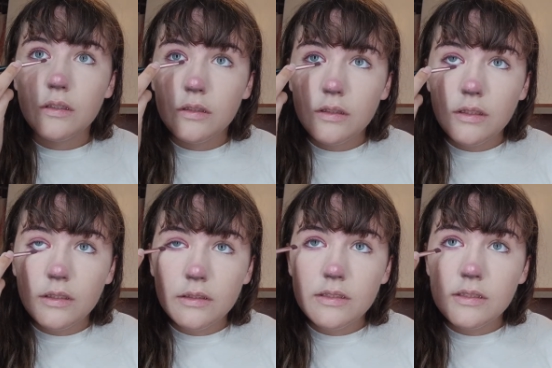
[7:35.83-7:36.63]
Yeah,
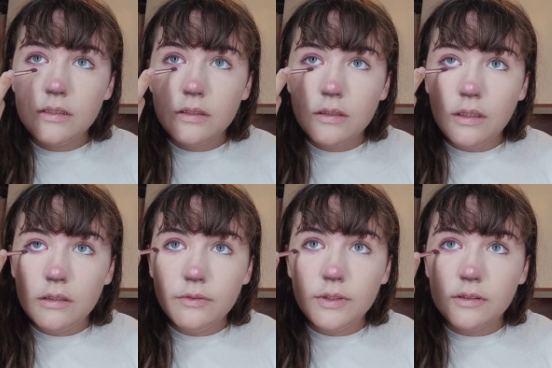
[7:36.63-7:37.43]
this is kind
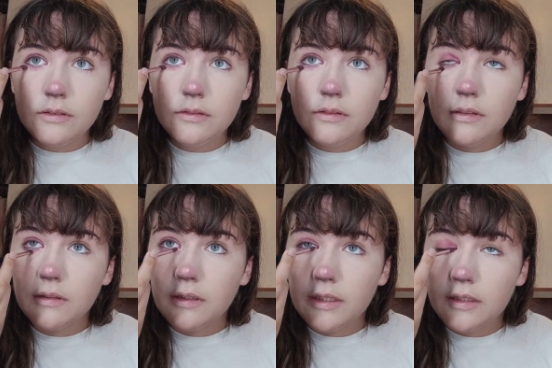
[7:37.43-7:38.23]
of a,
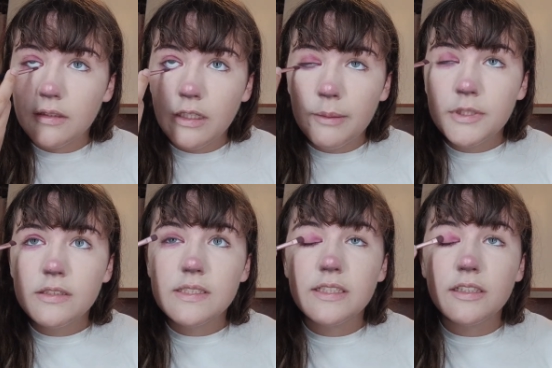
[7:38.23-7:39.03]
like, I'm not
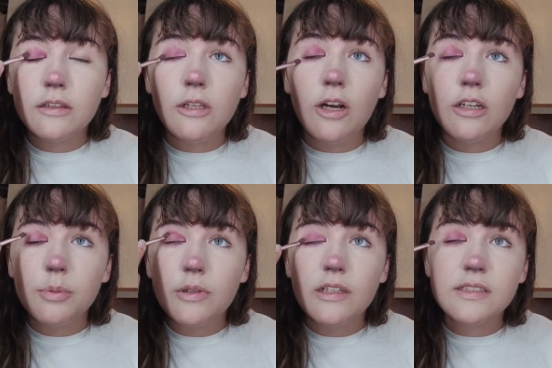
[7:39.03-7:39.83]
saying long
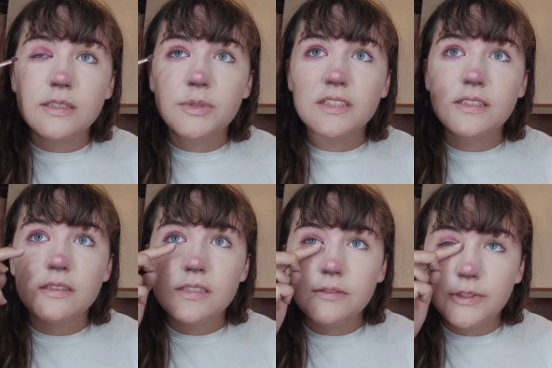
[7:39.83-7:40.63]
process because it
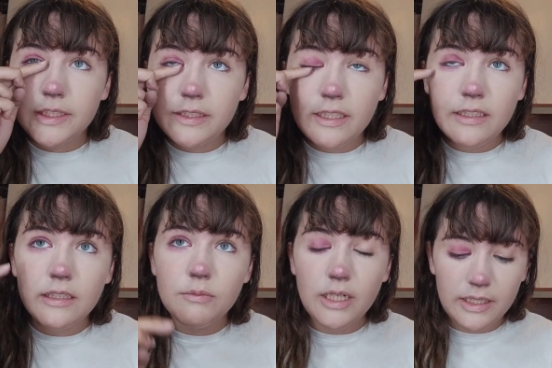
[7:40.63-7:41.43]
doesn't really take a
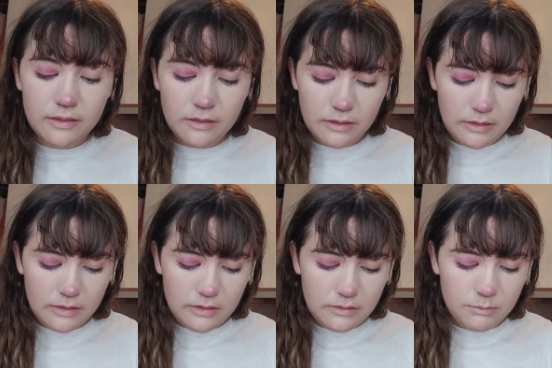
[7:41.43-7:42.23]
while,
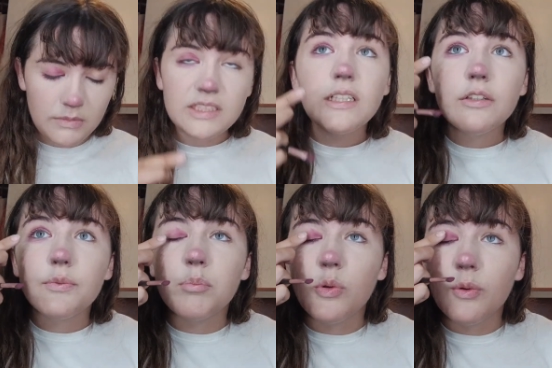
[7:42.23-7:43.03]
but it's kind of
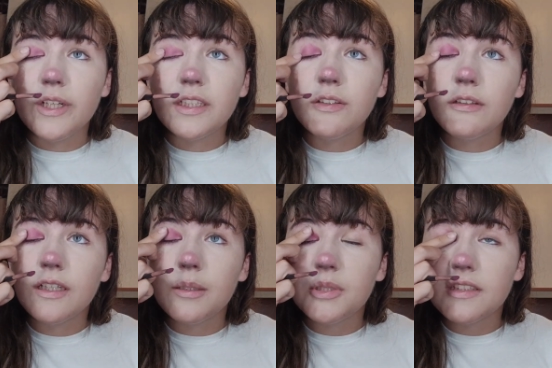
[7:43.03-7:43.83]
boring to look
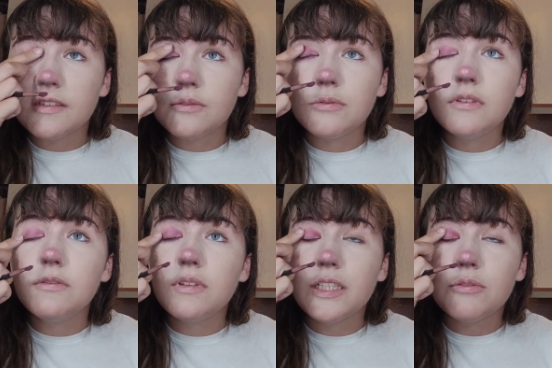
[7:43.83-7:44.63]
at because,
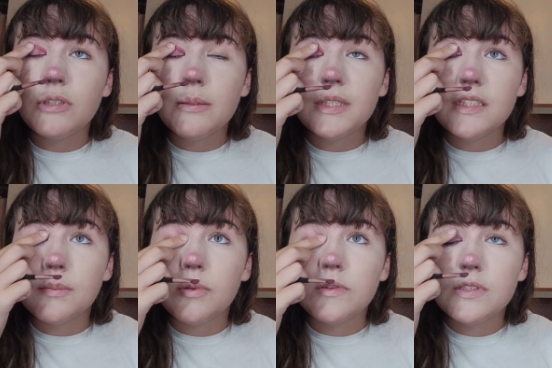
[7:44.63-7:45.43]
like, what am I
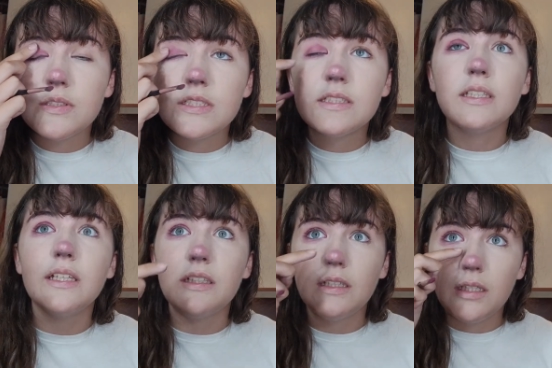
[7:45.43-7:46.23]
supposed to
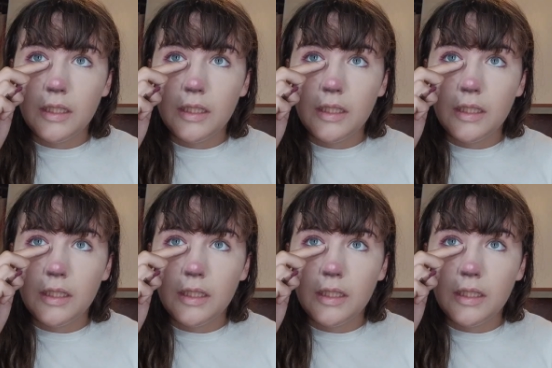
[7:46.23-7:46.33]
say?